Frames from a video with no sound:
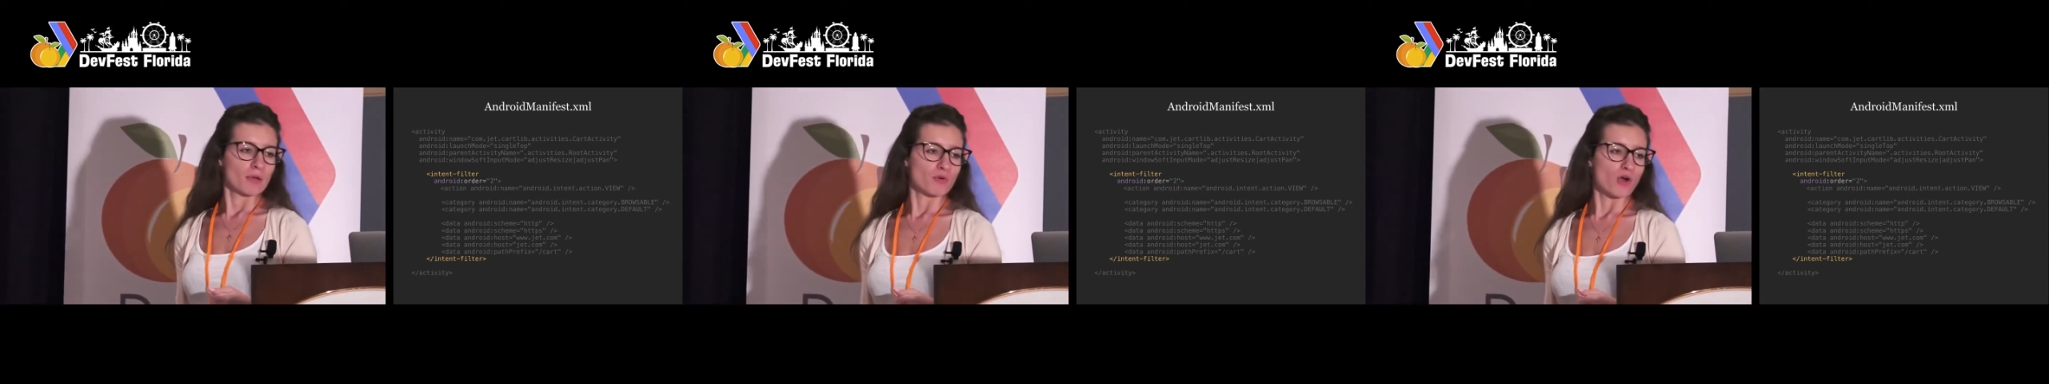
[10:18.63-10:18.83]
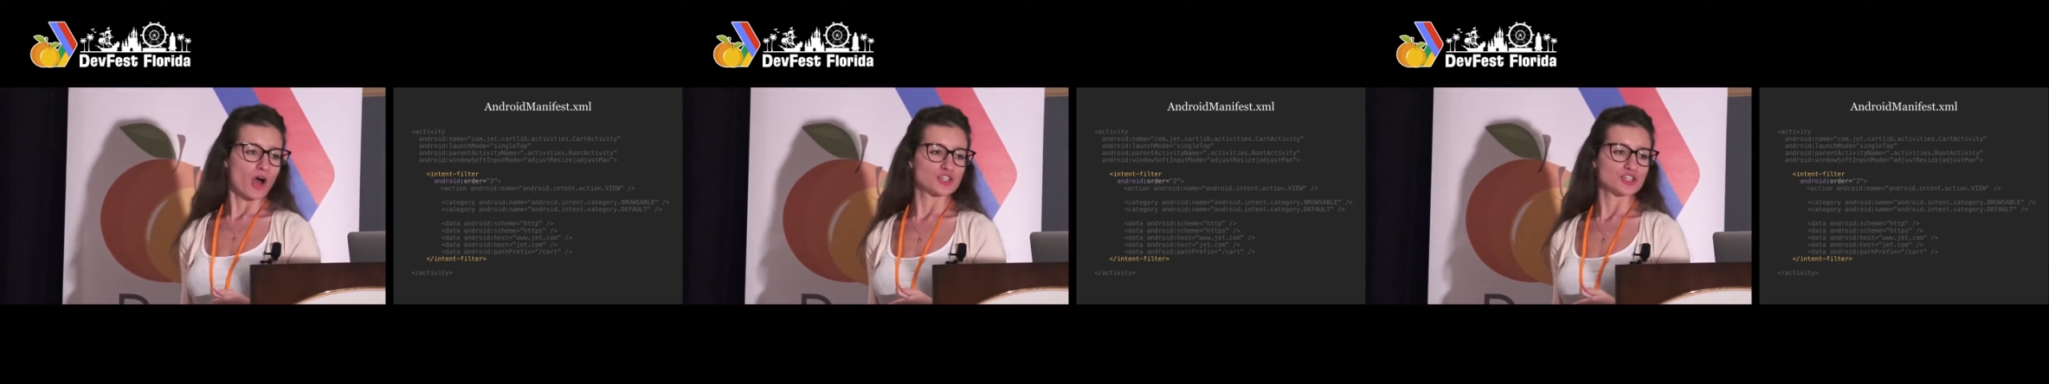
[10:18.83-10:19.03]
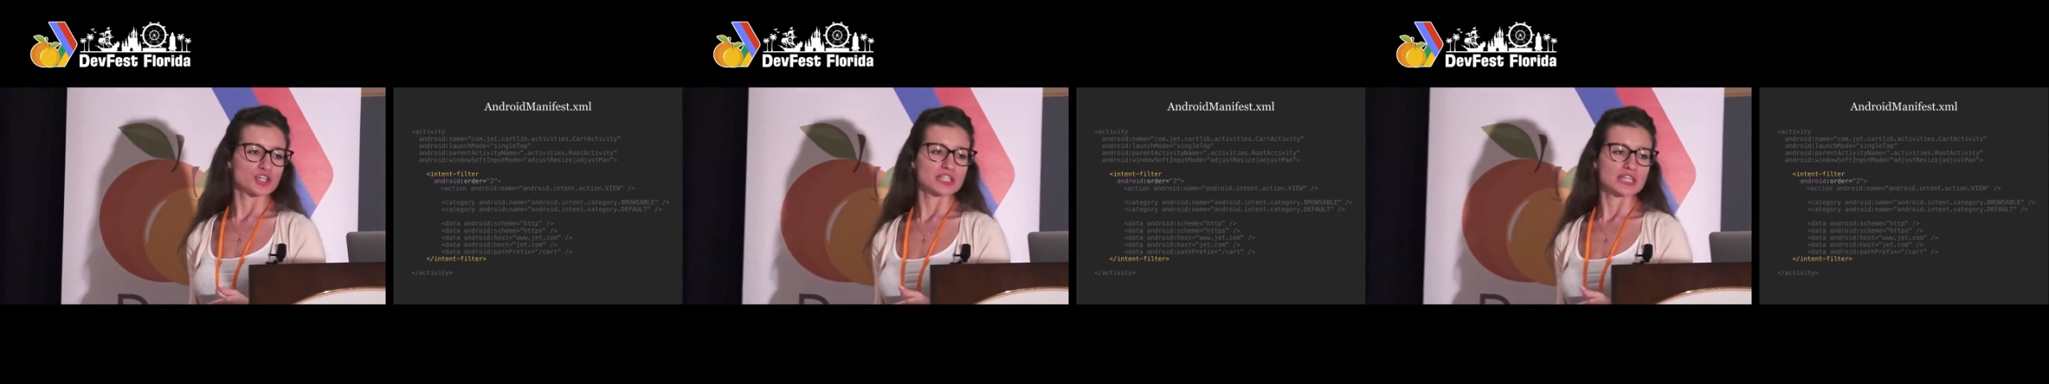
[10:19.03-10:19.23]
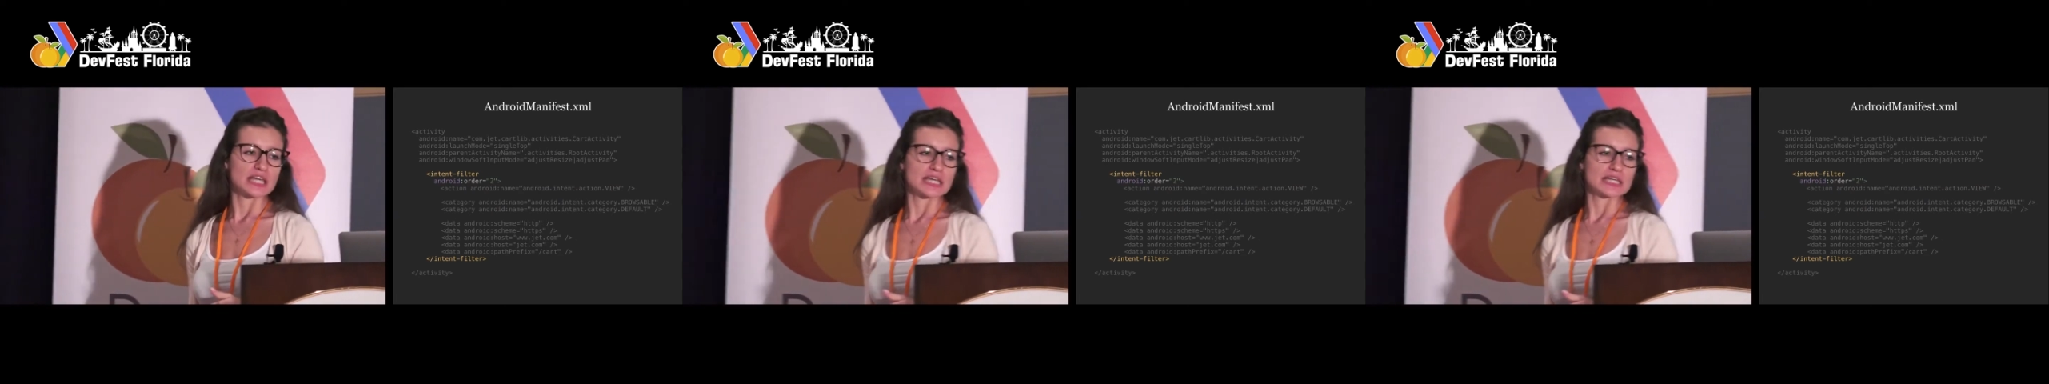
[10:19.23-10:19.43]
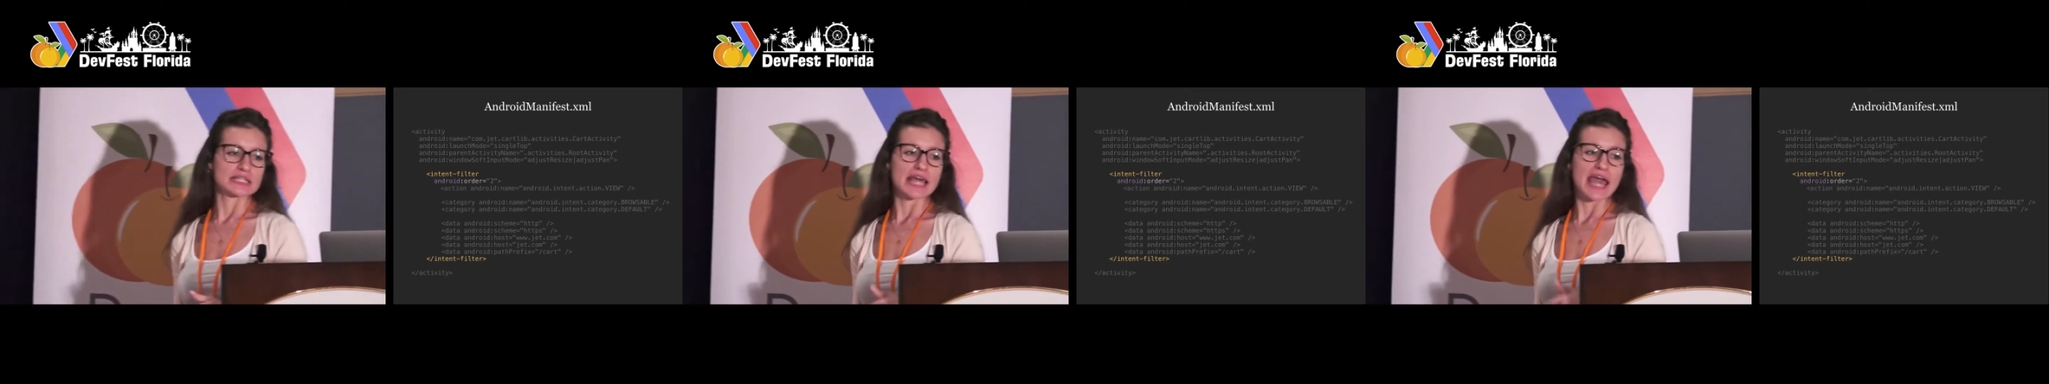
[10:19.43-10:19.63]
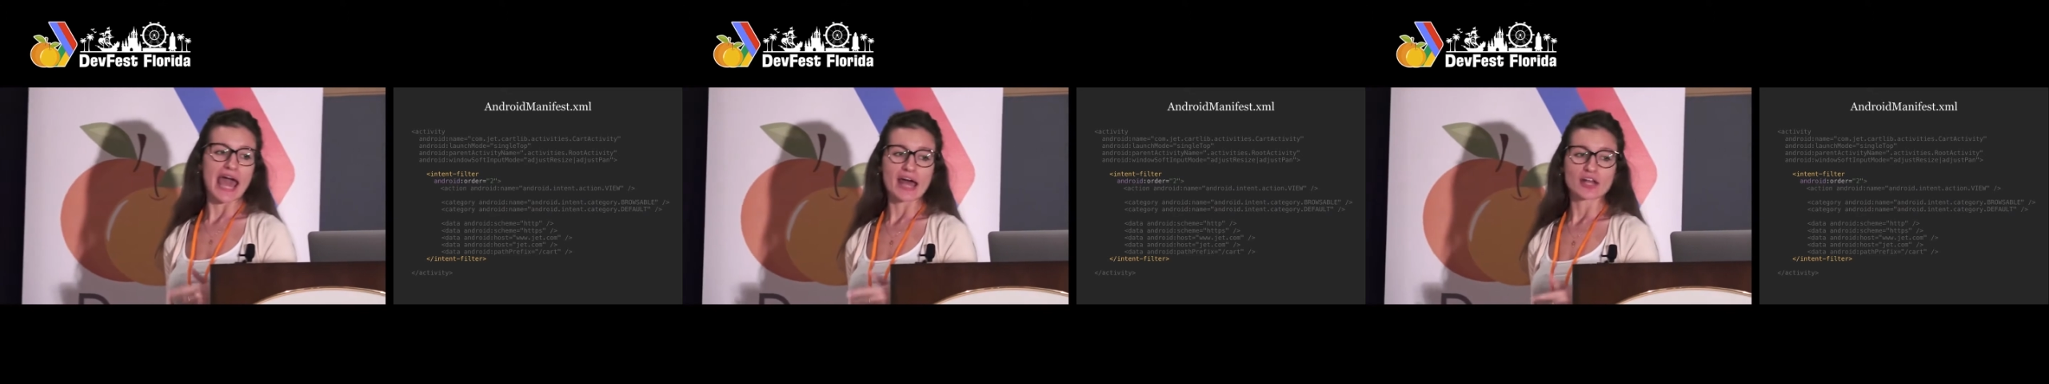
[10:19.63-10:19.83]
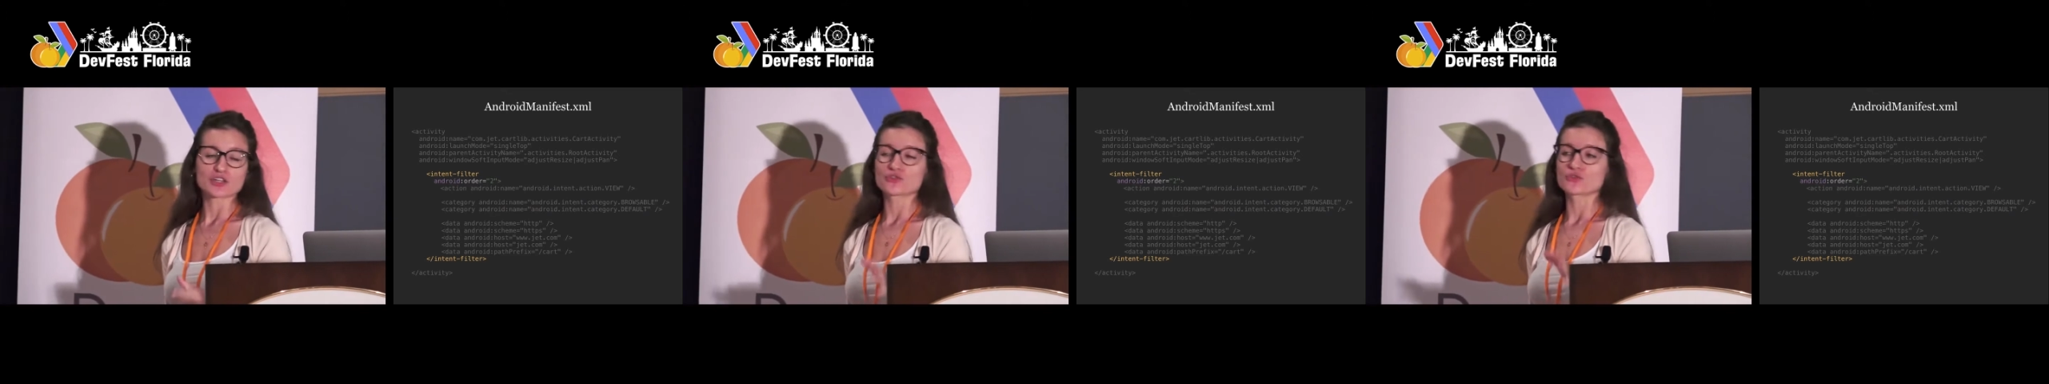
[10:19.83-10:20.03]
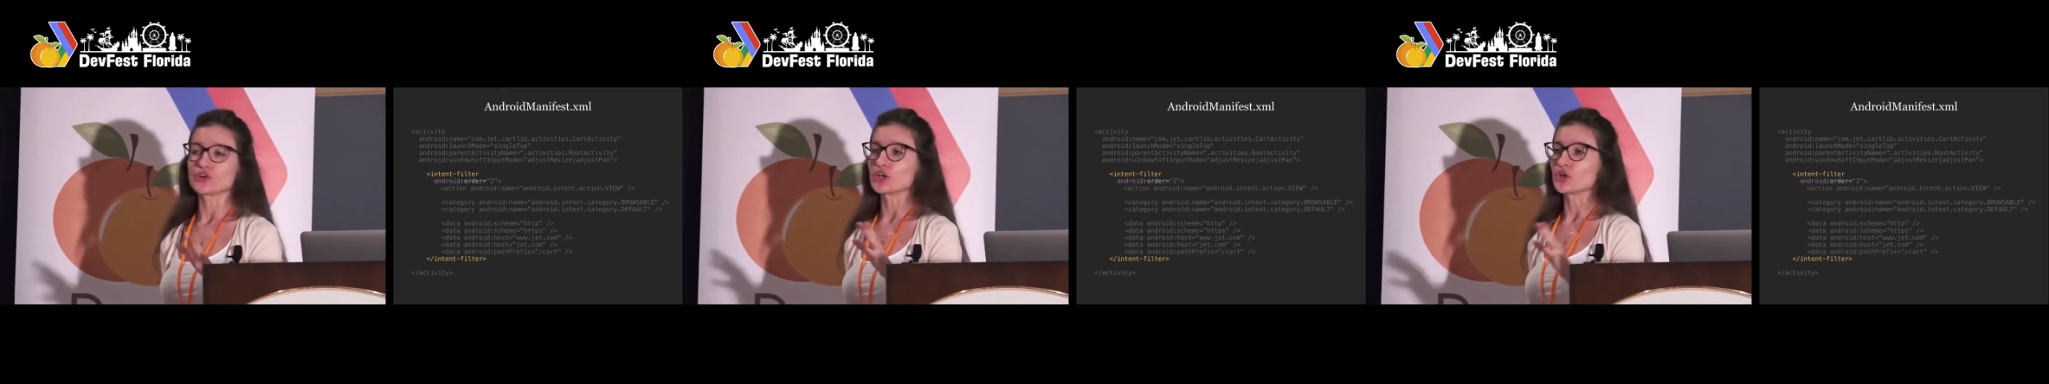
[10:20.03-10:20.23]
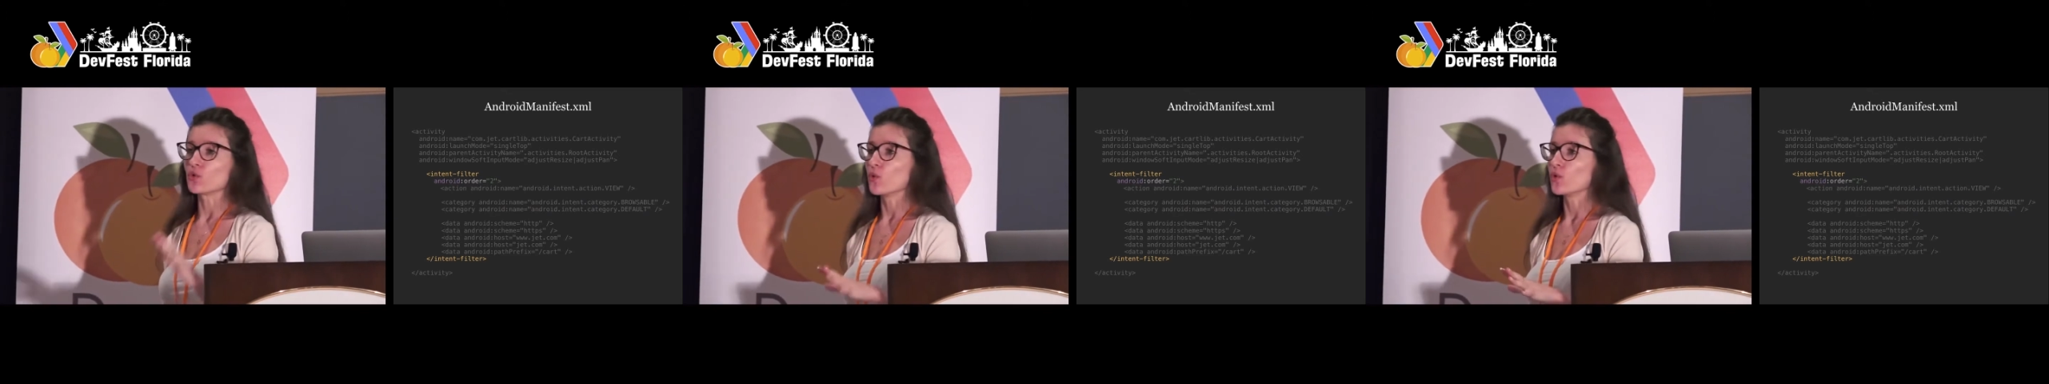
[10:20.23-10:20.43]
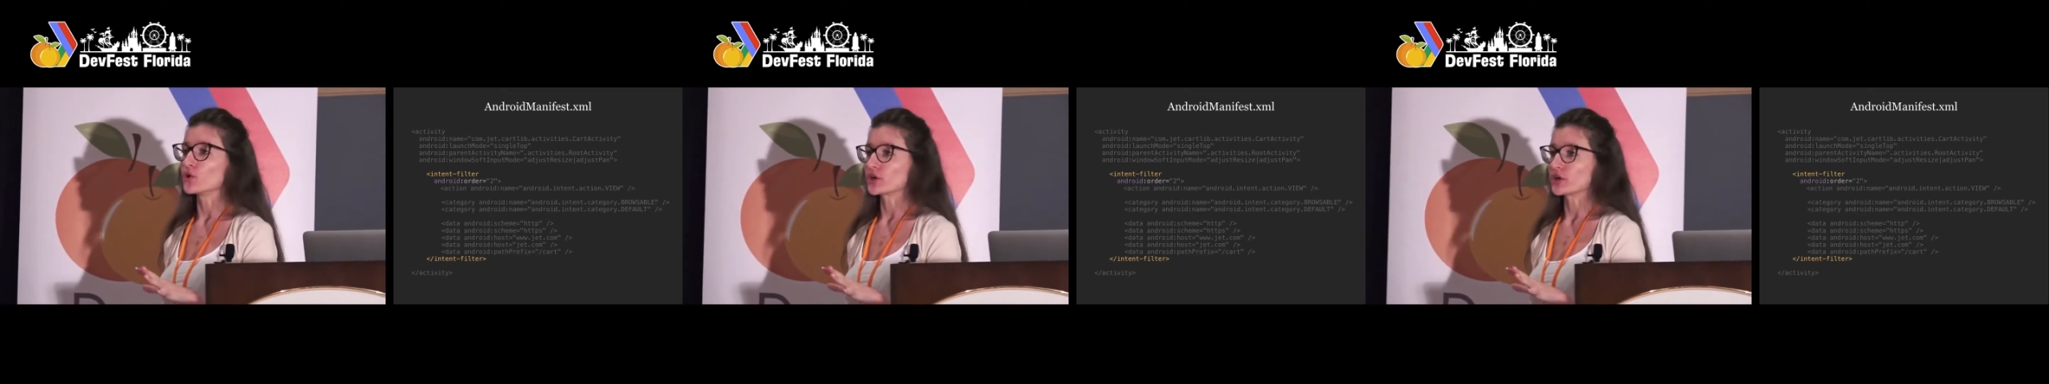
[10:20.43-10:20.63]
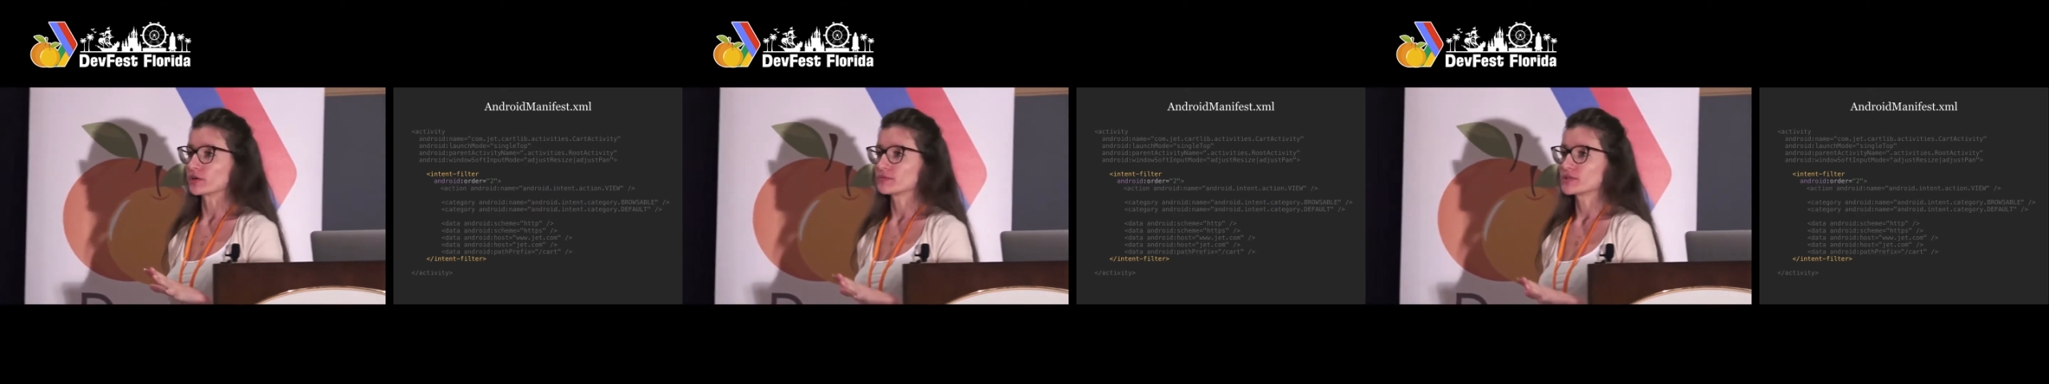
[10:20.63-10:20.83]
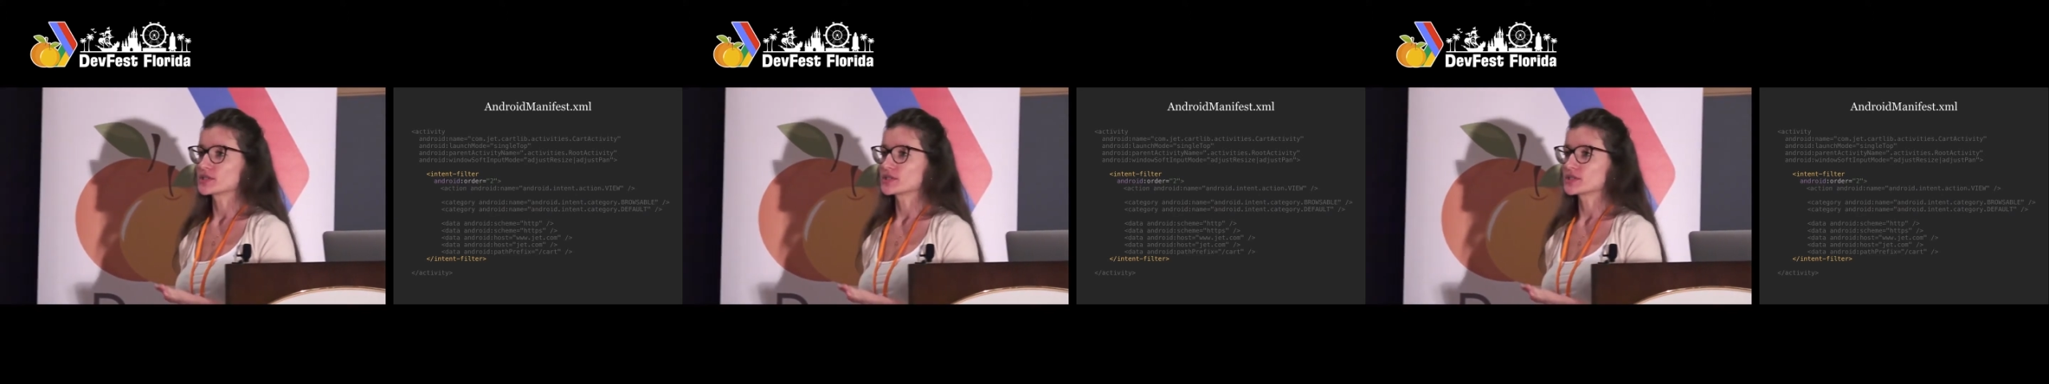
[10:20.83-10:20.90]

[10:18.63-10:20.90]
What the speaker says: project is Android order.